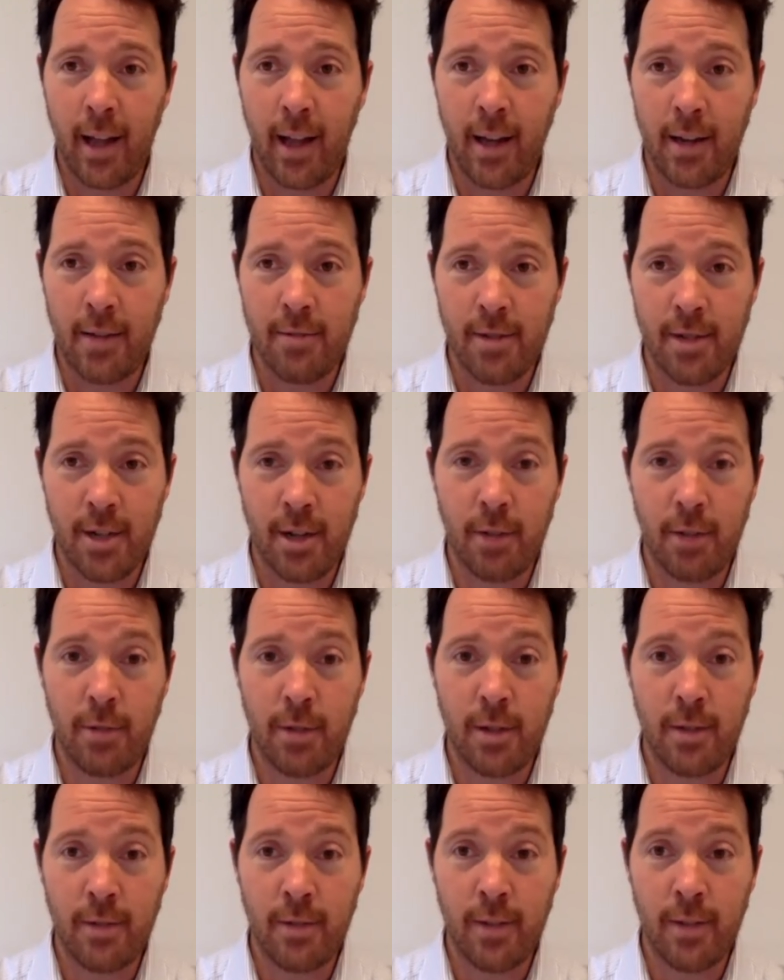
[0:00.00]
as a result
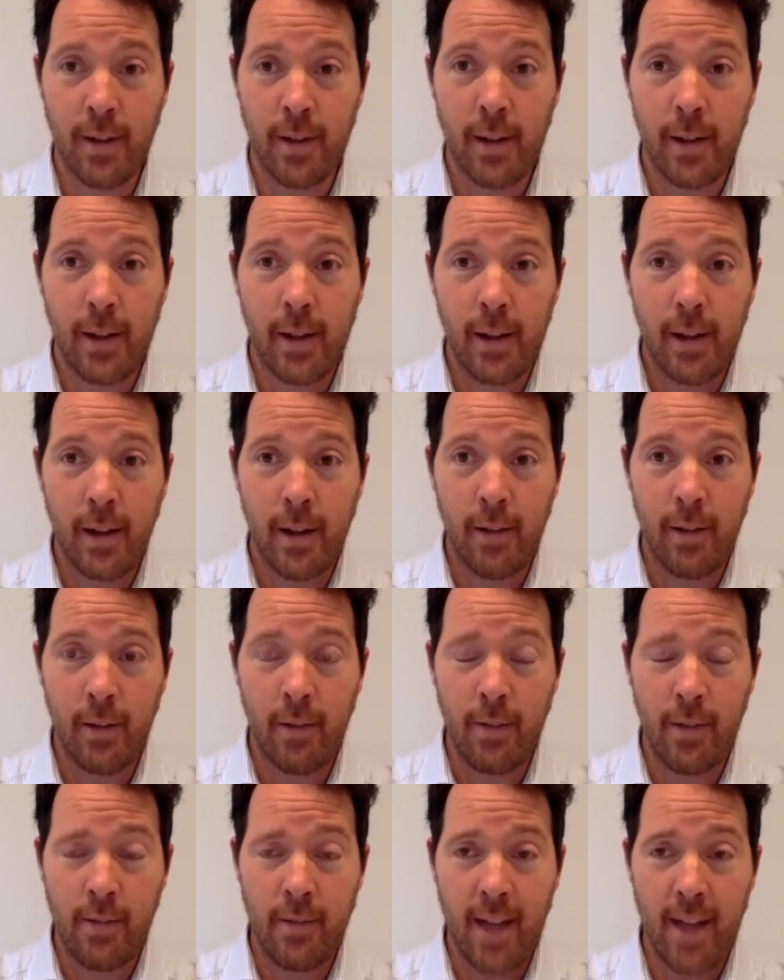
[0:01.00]
of um,
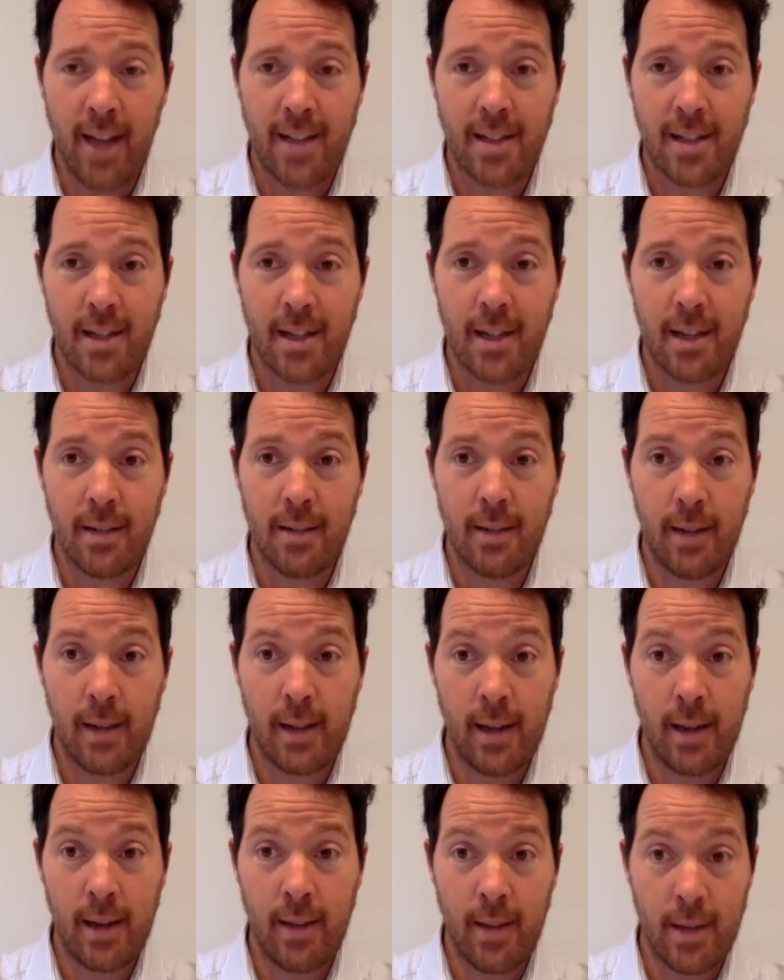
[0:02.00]
have invested in, in,
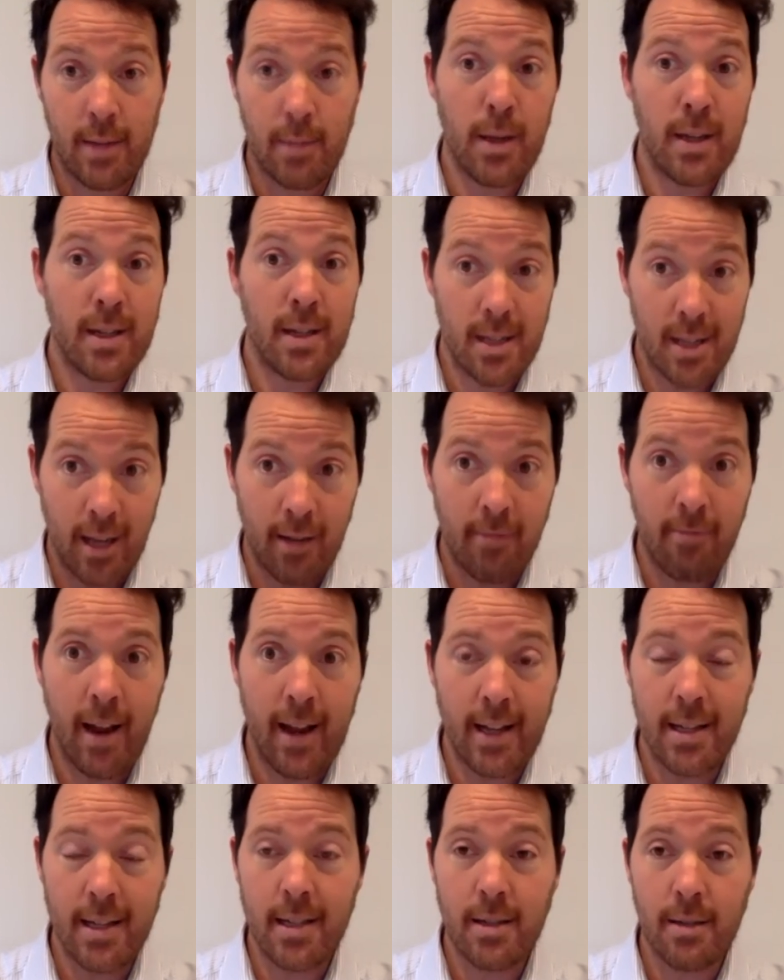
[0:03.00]
in this business. They
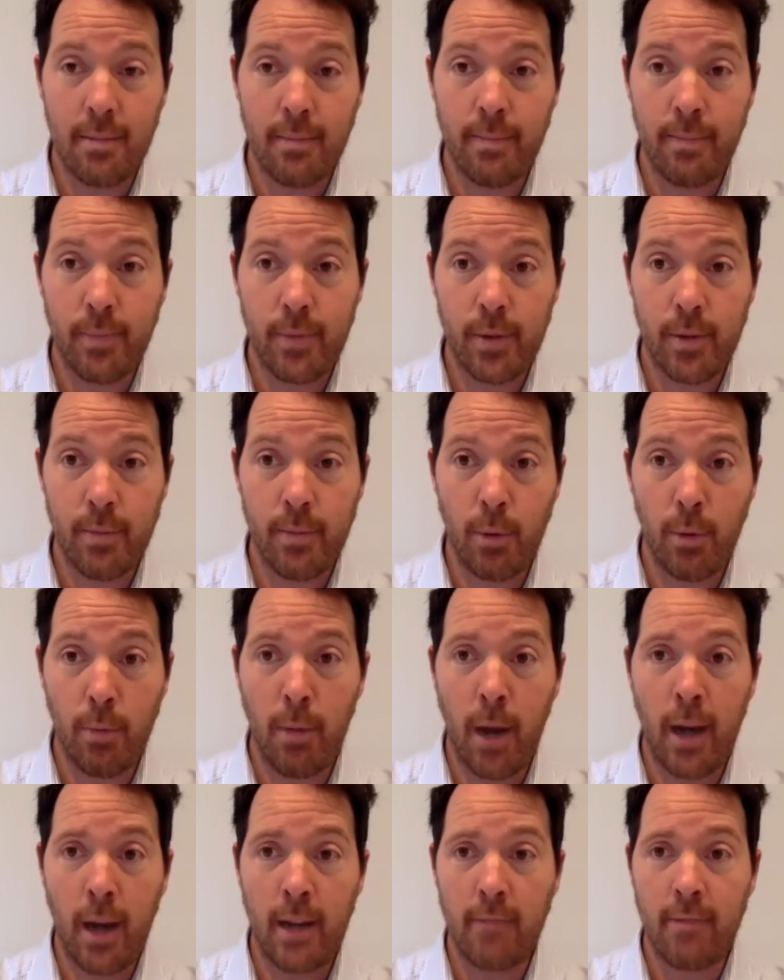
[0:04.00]
raised some some more
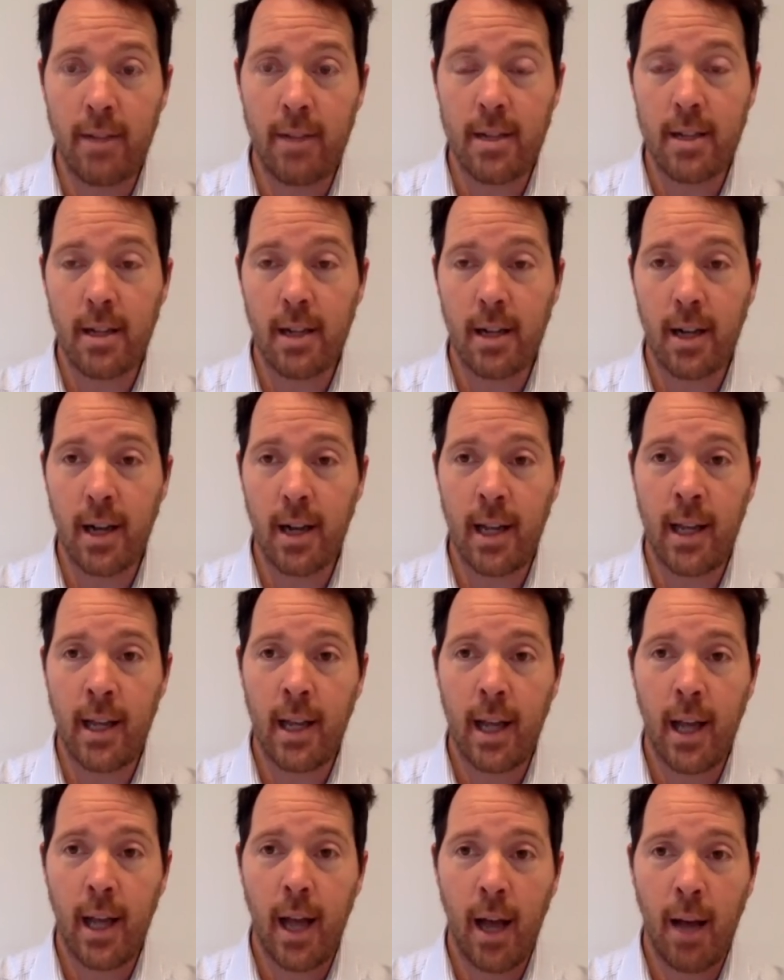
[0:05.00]
money recently
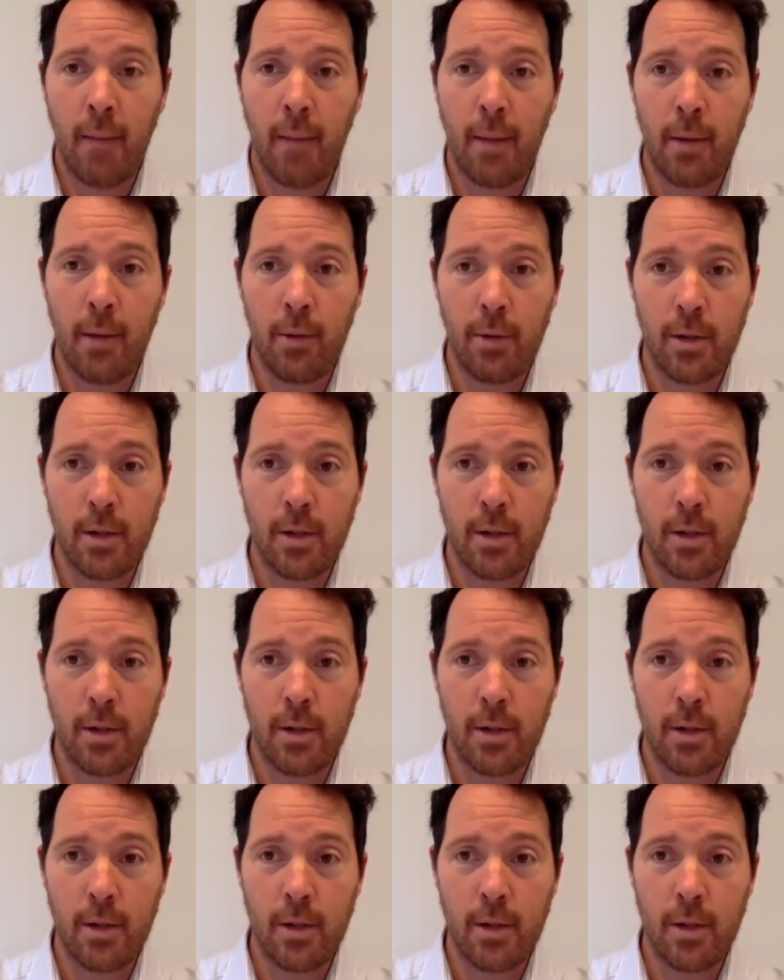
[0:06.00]
um, in order